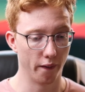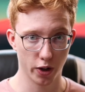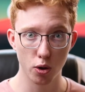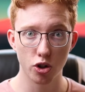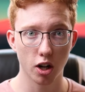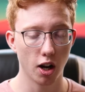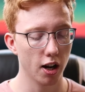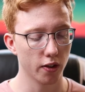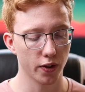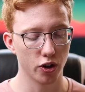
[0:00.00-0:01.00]
future
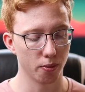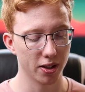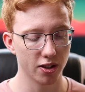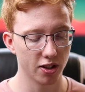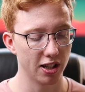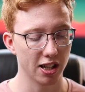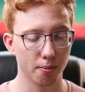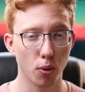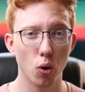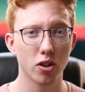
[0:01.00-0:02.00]
clients, future businesses, it's
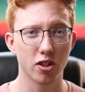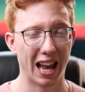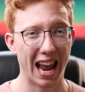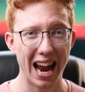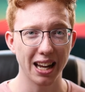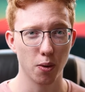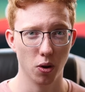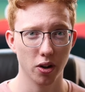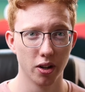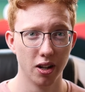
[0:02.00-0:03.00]
important to
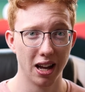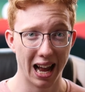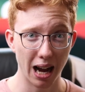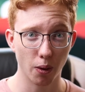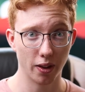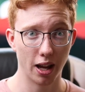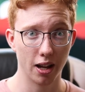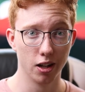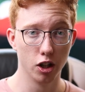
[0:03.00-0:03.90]
anyone out there.